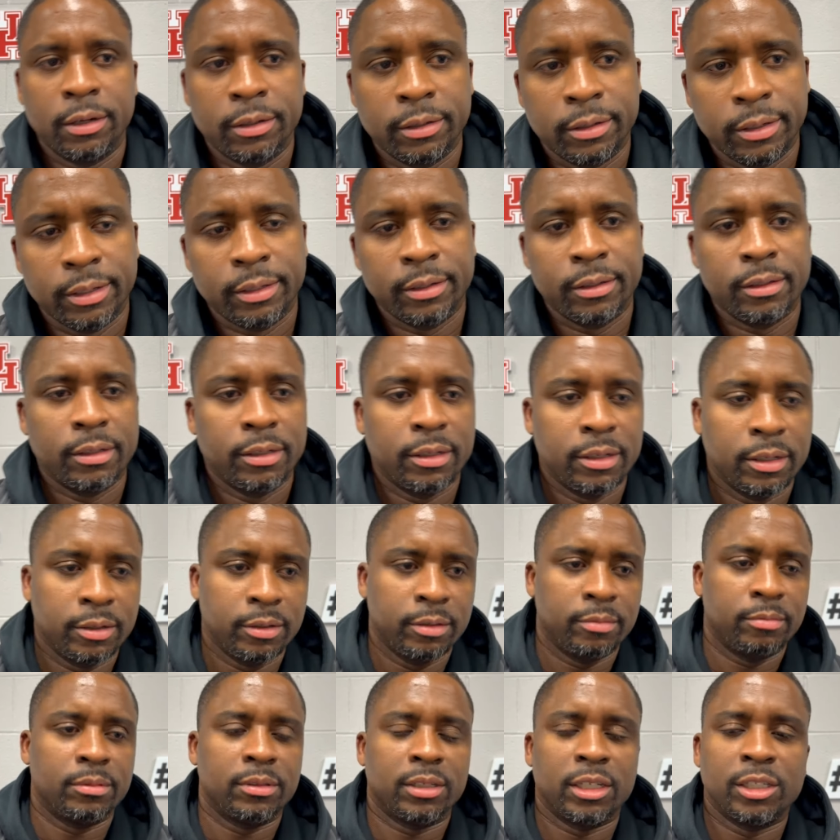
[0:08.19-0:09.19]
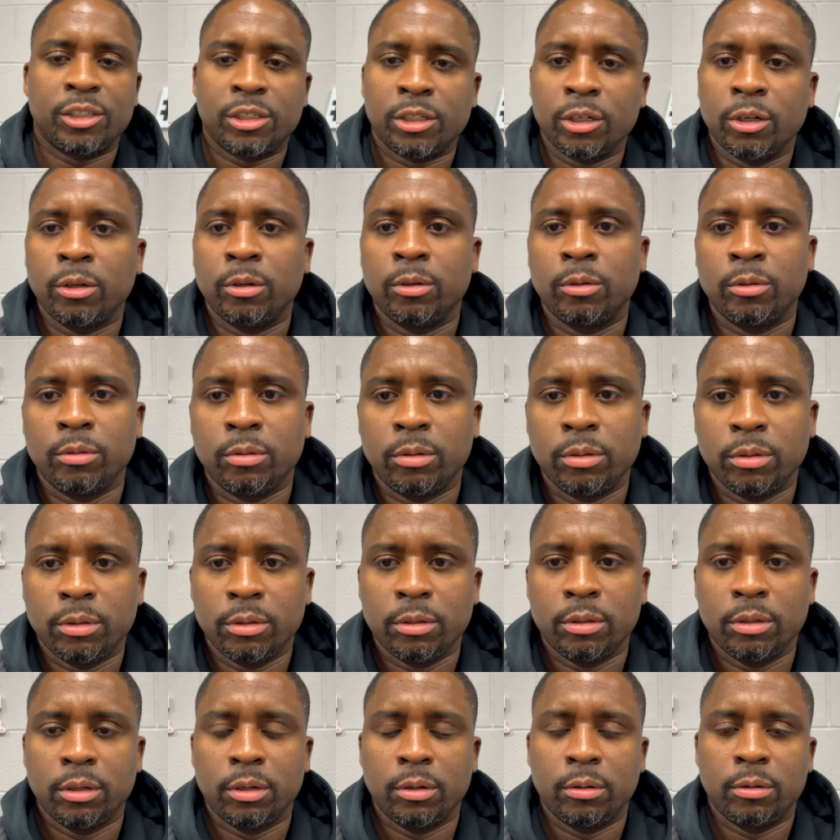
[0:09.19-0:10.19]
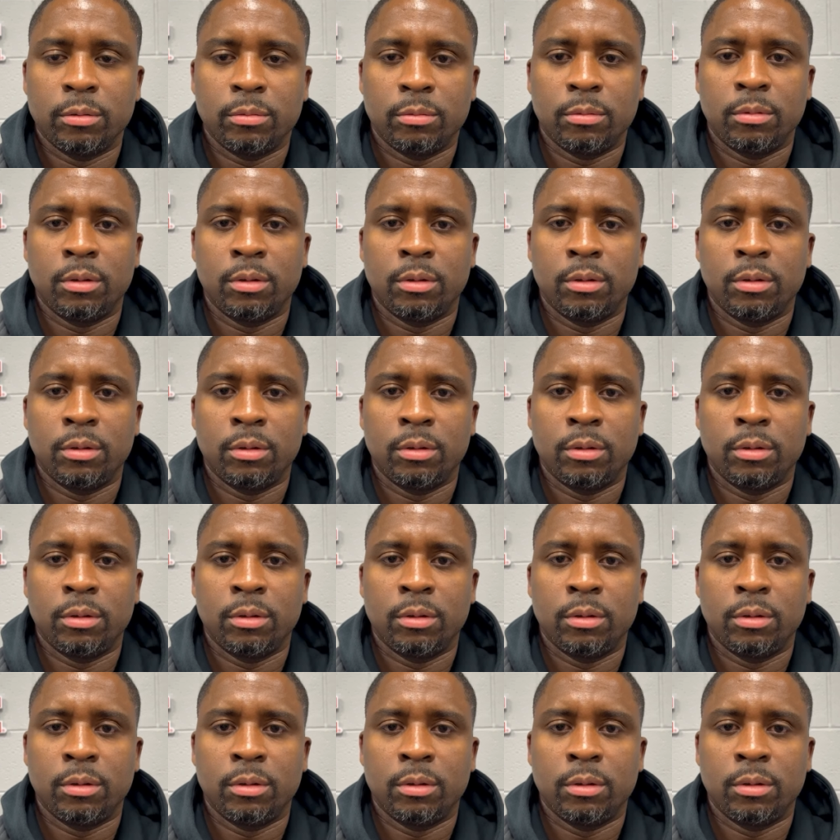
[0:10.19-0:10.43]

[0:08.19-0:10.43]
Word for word: They showed, you know,